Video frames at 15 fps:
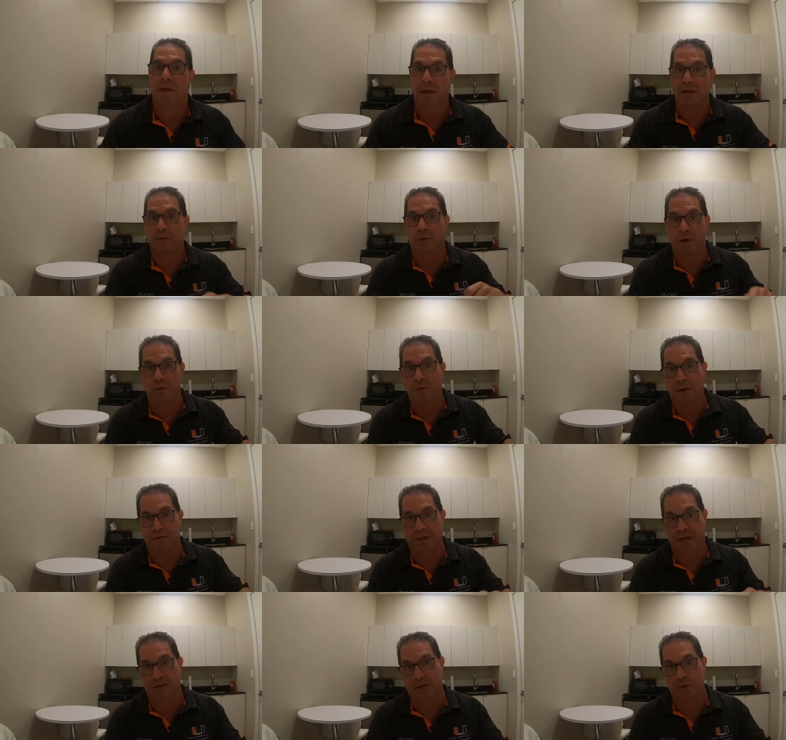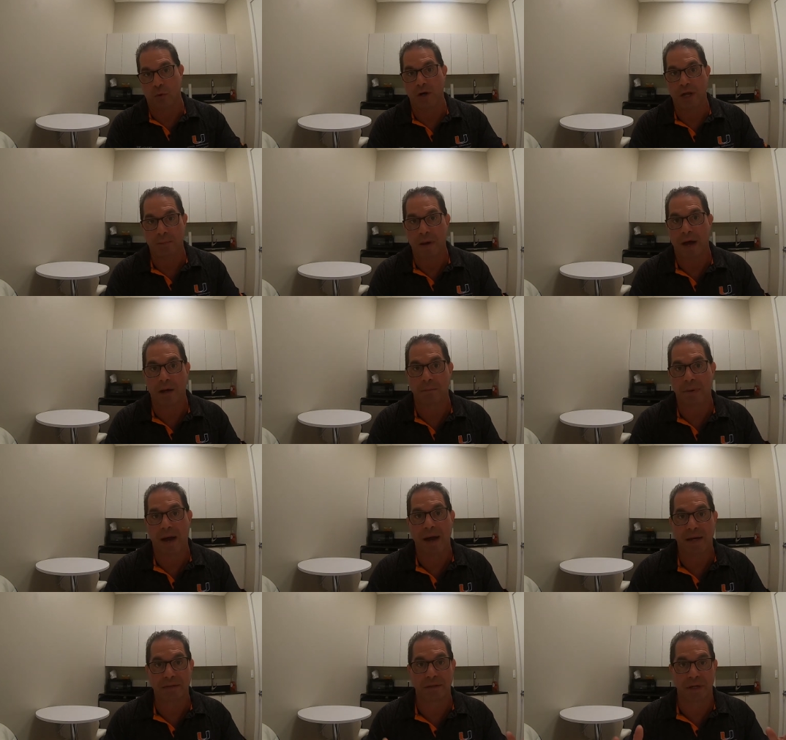That's when it feels like it's a 20-pound
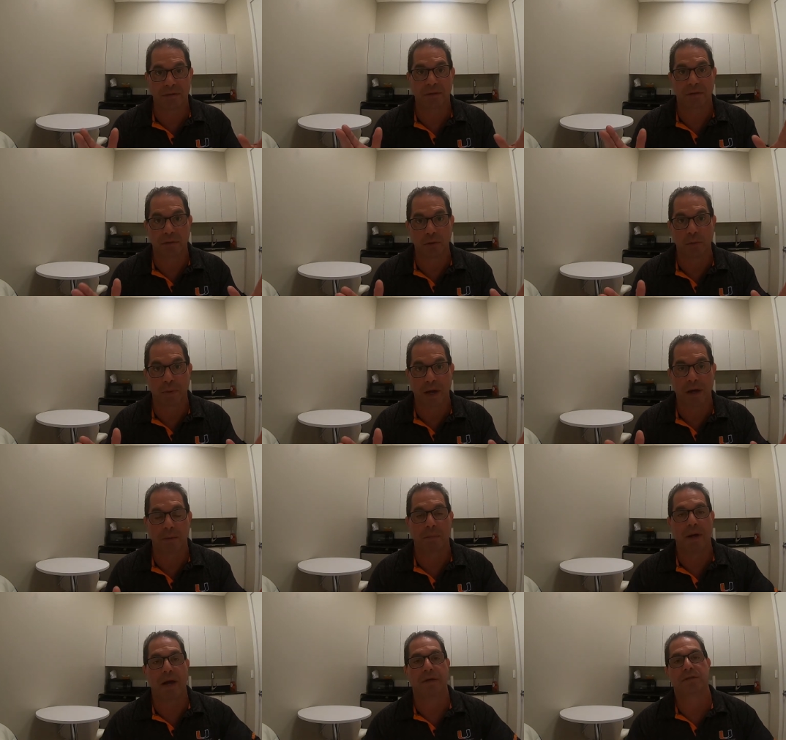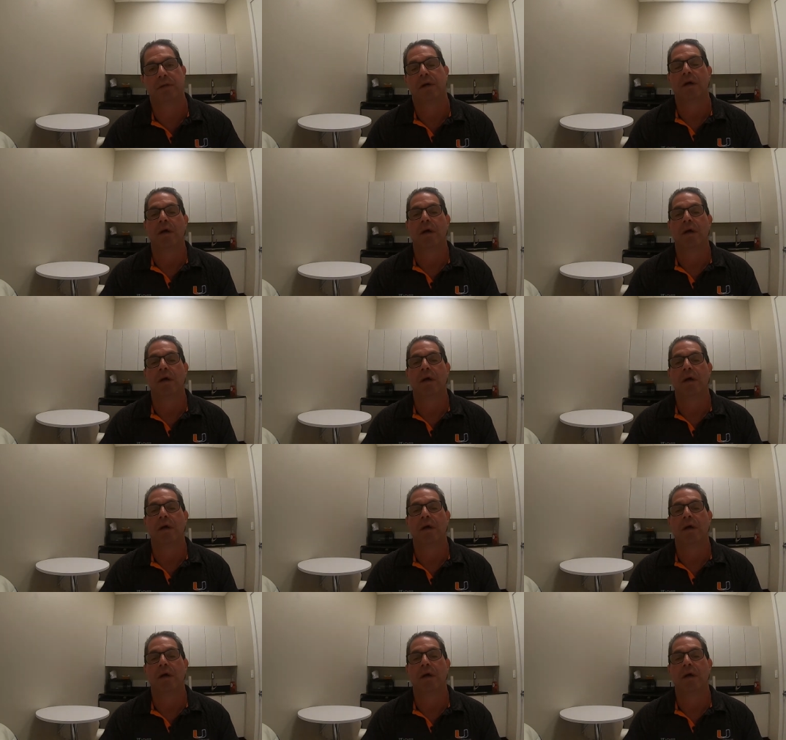bass and it's a 2-pound bass,